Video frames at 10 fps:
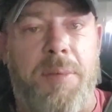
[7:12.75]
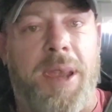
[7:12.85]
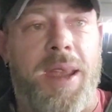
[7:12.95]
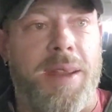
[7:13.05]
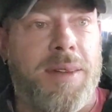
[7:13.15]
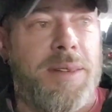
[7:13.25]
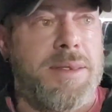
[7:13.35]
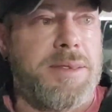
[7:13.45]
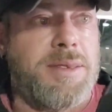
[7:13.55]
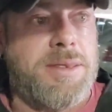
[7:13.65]
bag
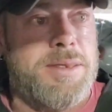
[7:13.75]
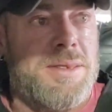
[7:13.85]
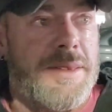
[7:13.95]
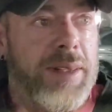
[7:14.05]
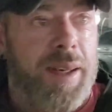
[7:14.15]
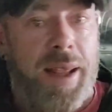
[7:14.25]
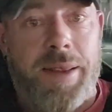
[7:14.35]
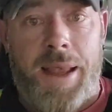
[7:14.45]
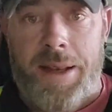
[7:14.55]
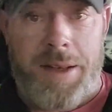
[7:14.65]
and I
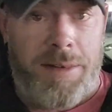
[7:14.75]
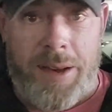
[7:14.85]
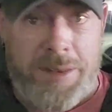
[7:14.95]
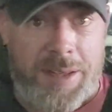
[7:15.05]
lied to you guys.